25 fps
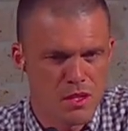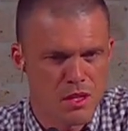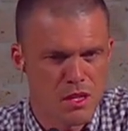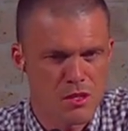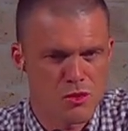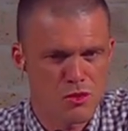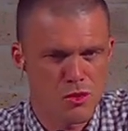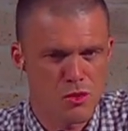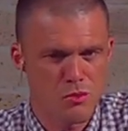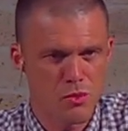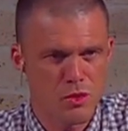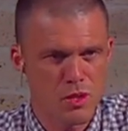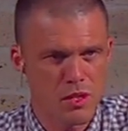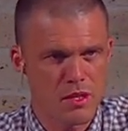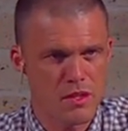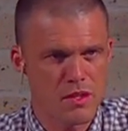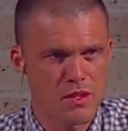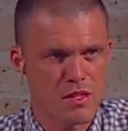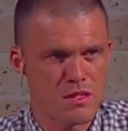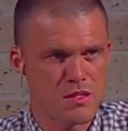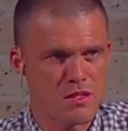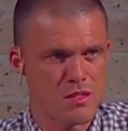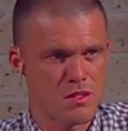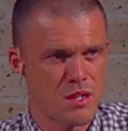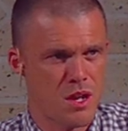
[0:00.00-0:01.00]
And so really
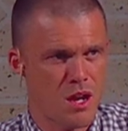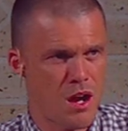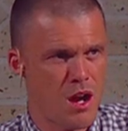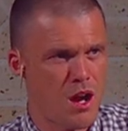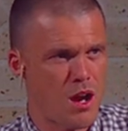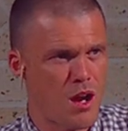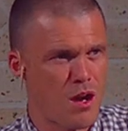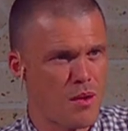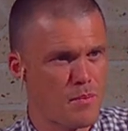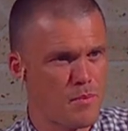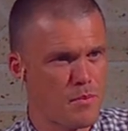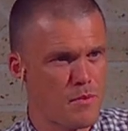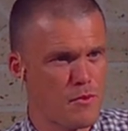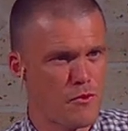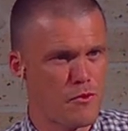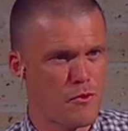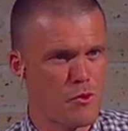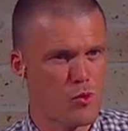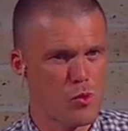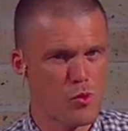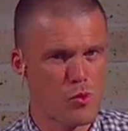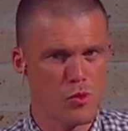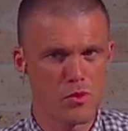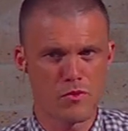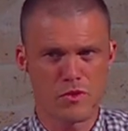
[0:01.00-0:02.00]
this psalm,
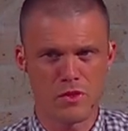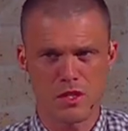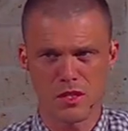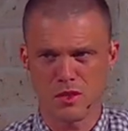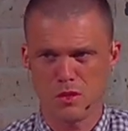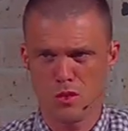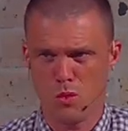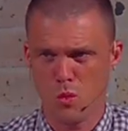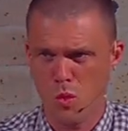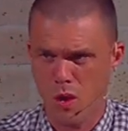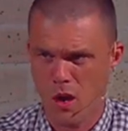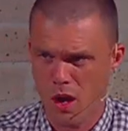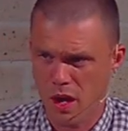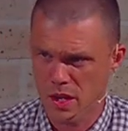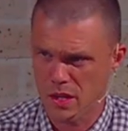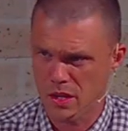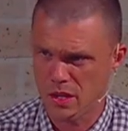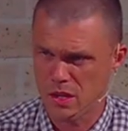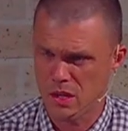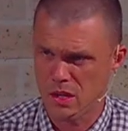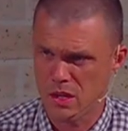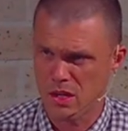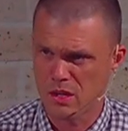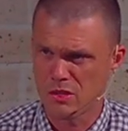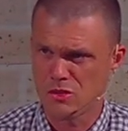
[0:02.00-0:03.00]
for all of this quite
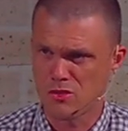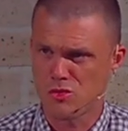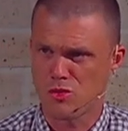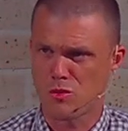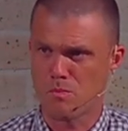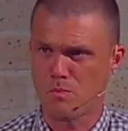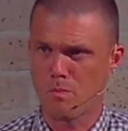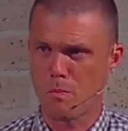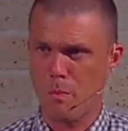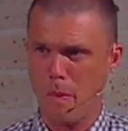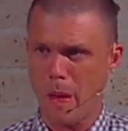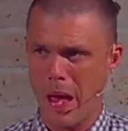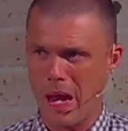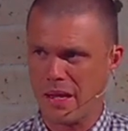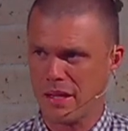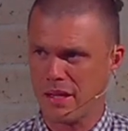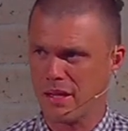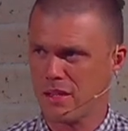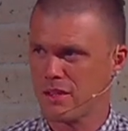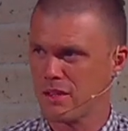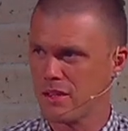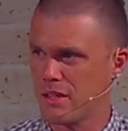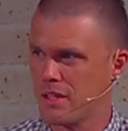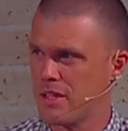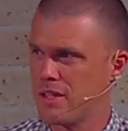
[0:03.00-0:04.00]

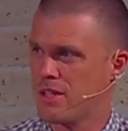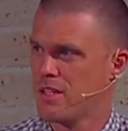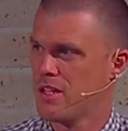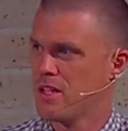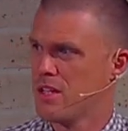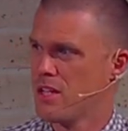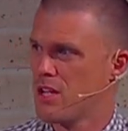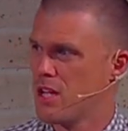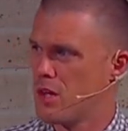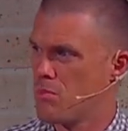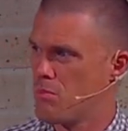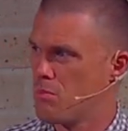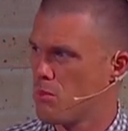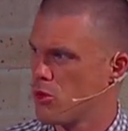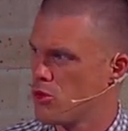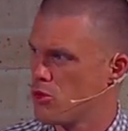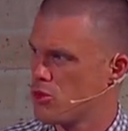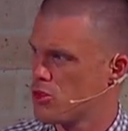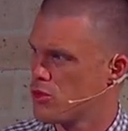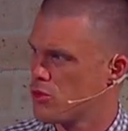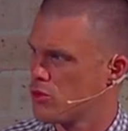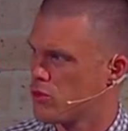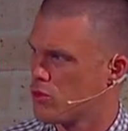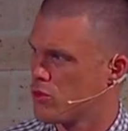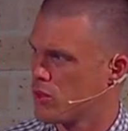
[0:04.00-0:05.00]
dramatically
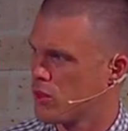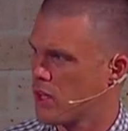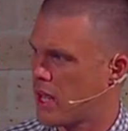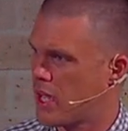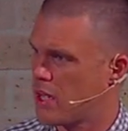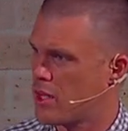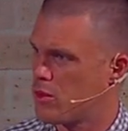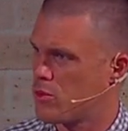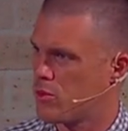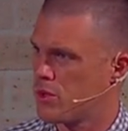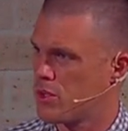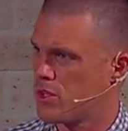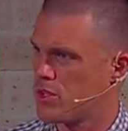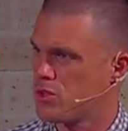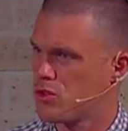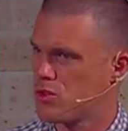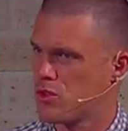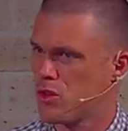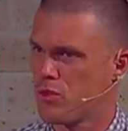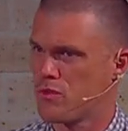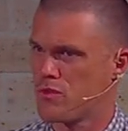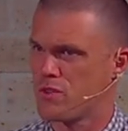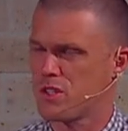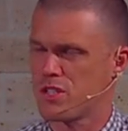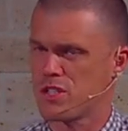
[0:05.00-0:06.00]
emotional language
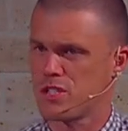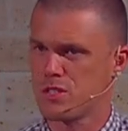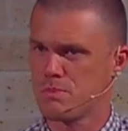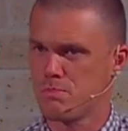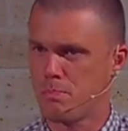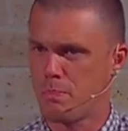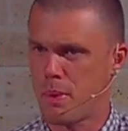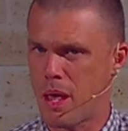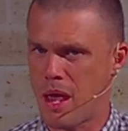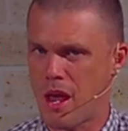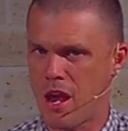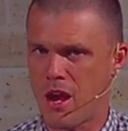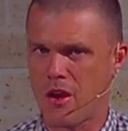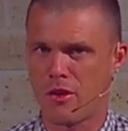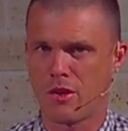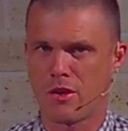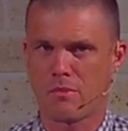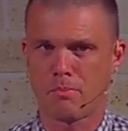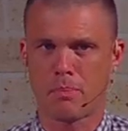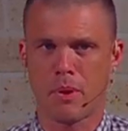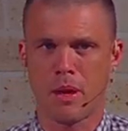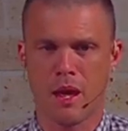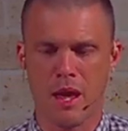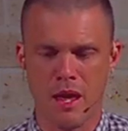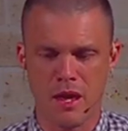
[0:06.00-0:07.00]
of despair
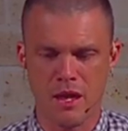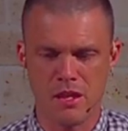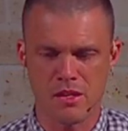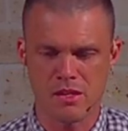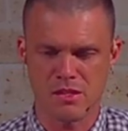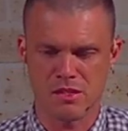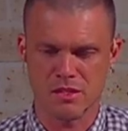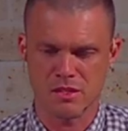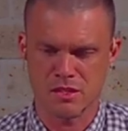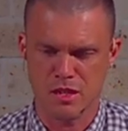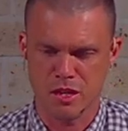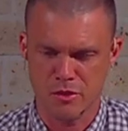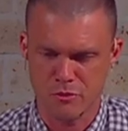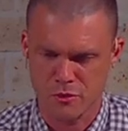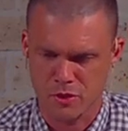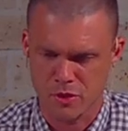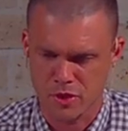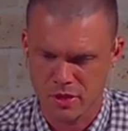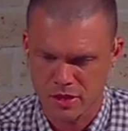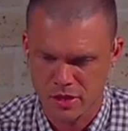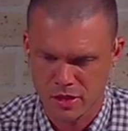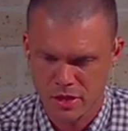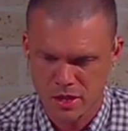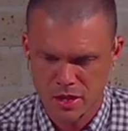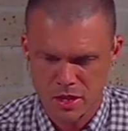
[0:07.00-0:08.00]
and pain and
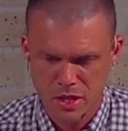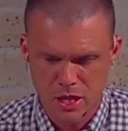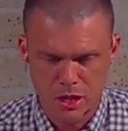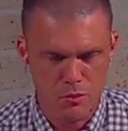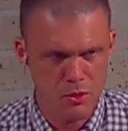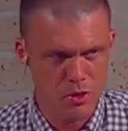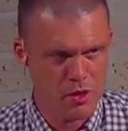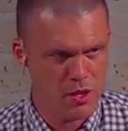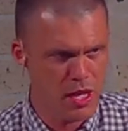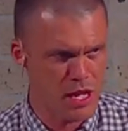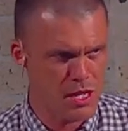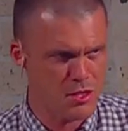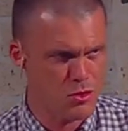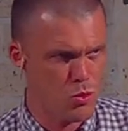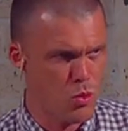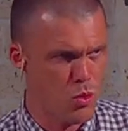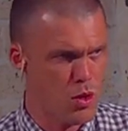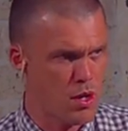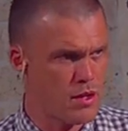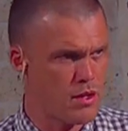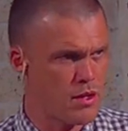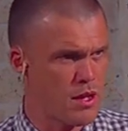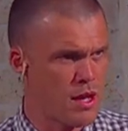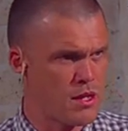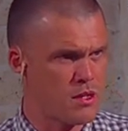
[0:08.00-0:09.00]
suffering, it really has
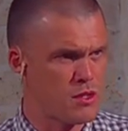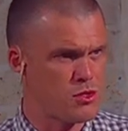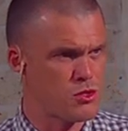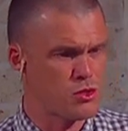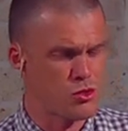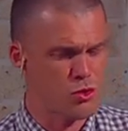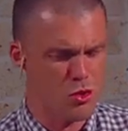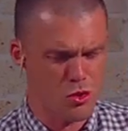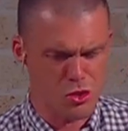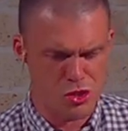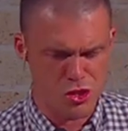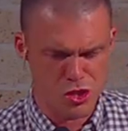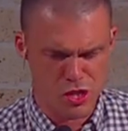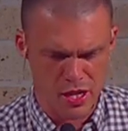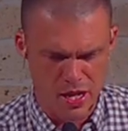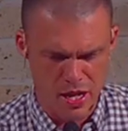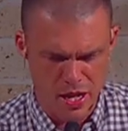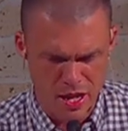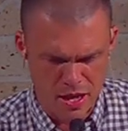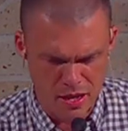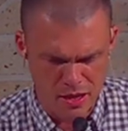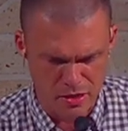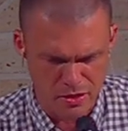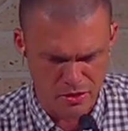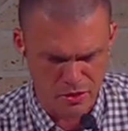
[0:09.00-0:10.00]
quite an astonishing
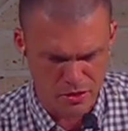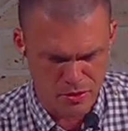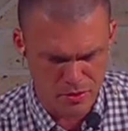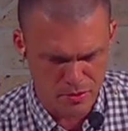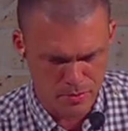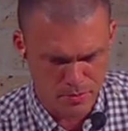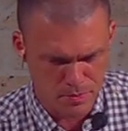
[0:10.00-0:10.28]
end.